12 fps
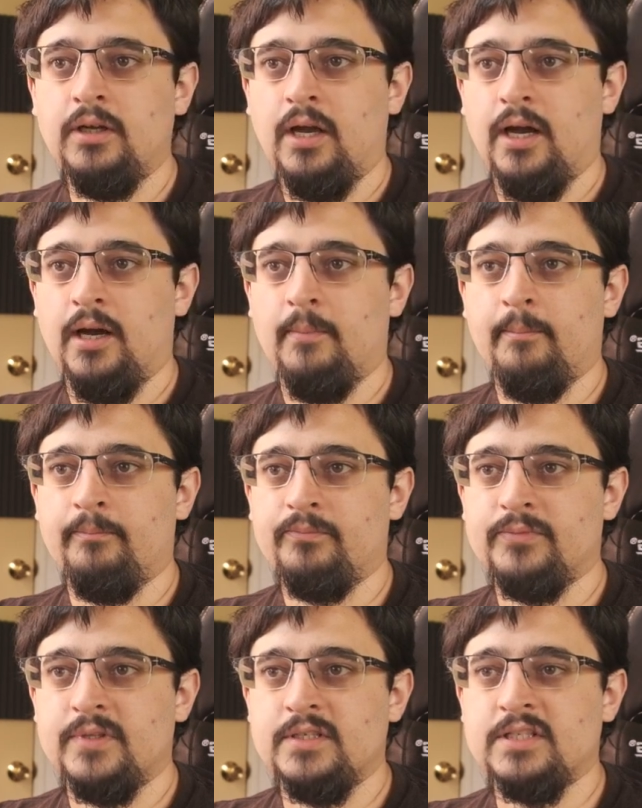Um,
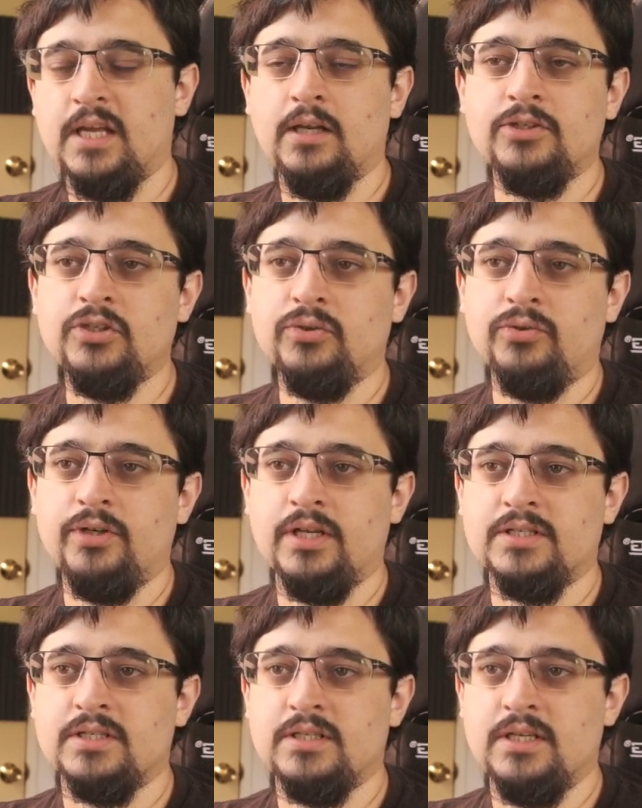Skeleton Horde
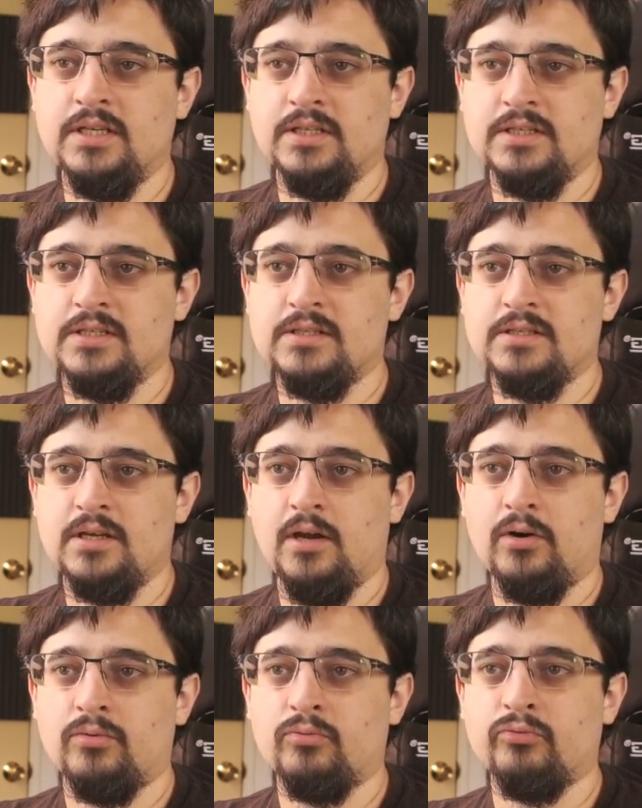is, is
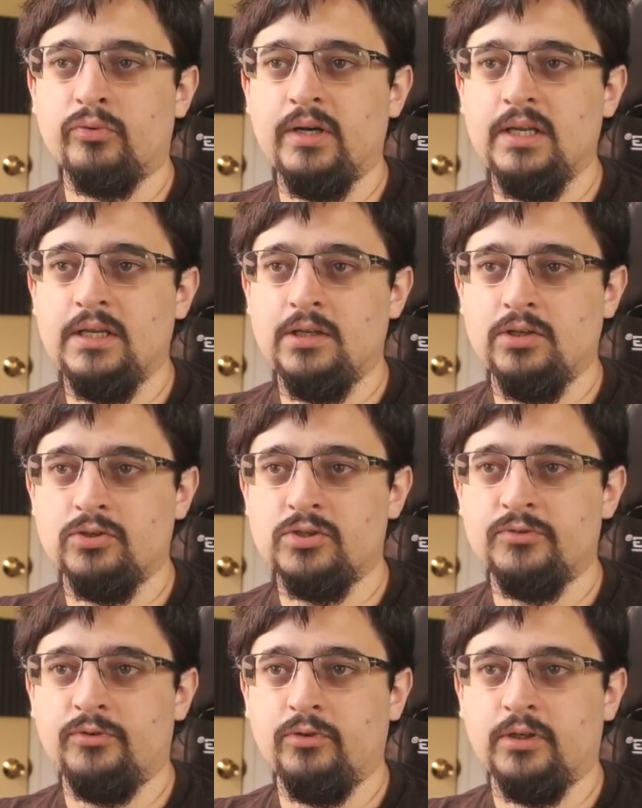a really
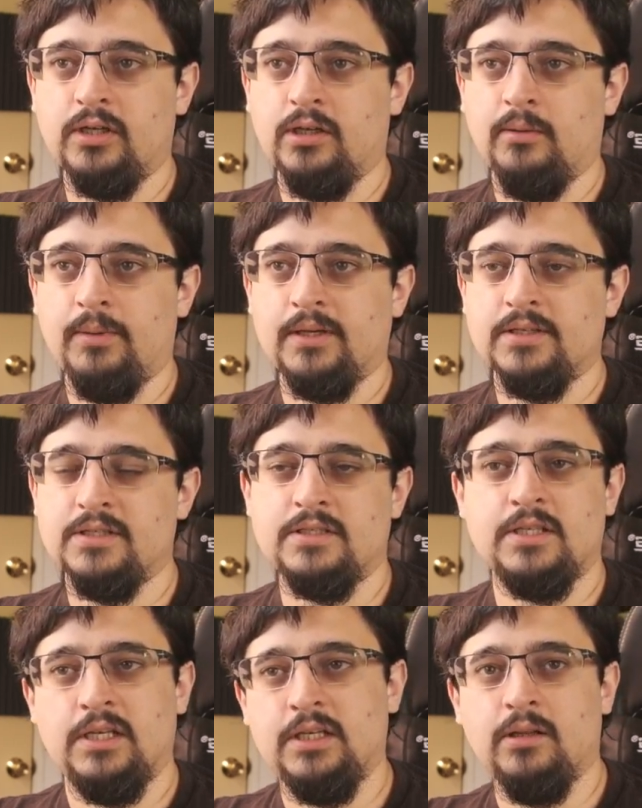useful colour because
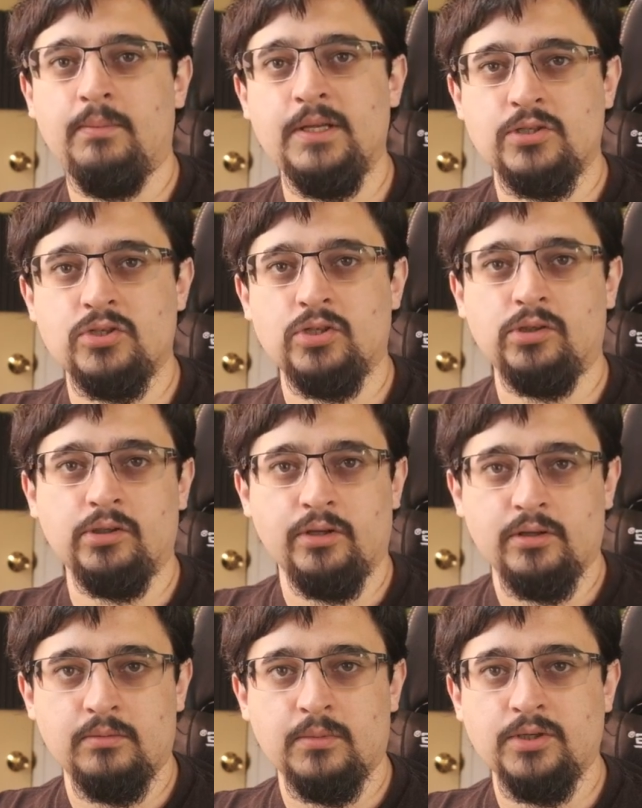it's a little bit stronger
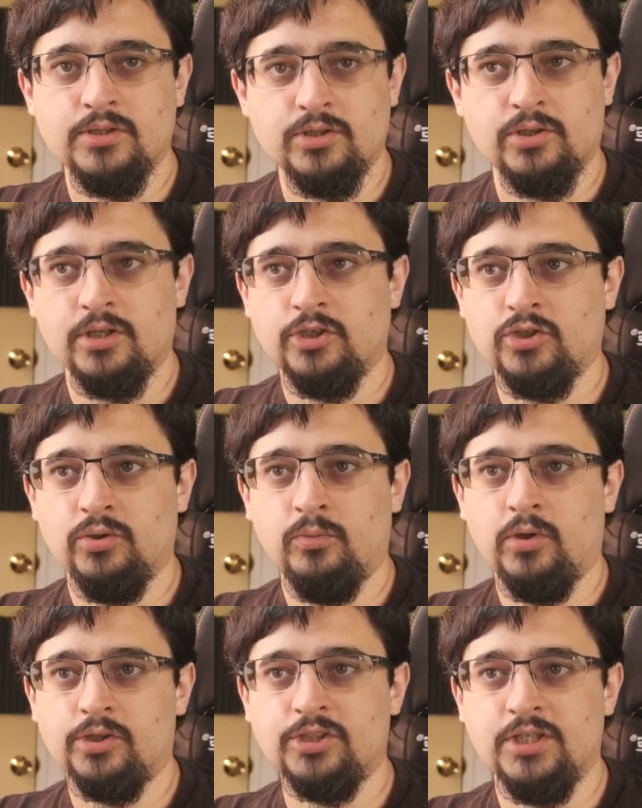than most traditional
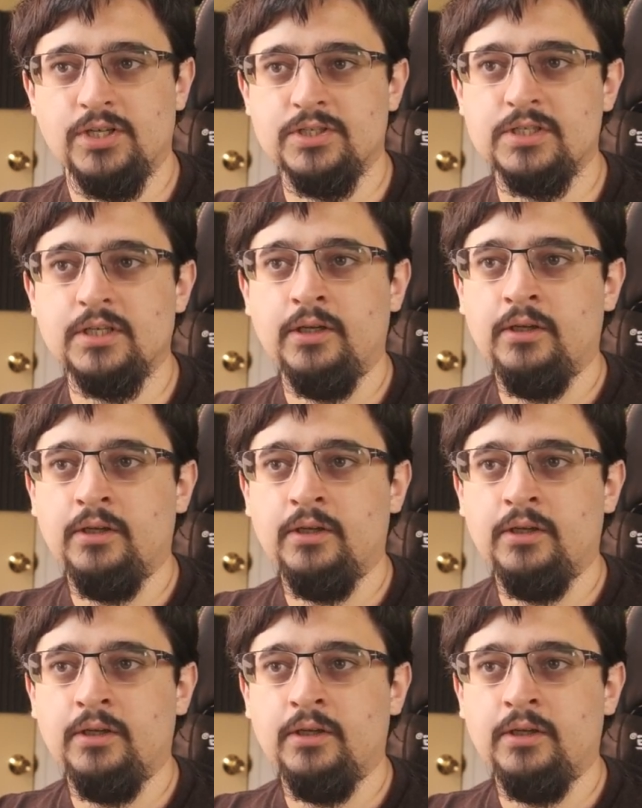washes,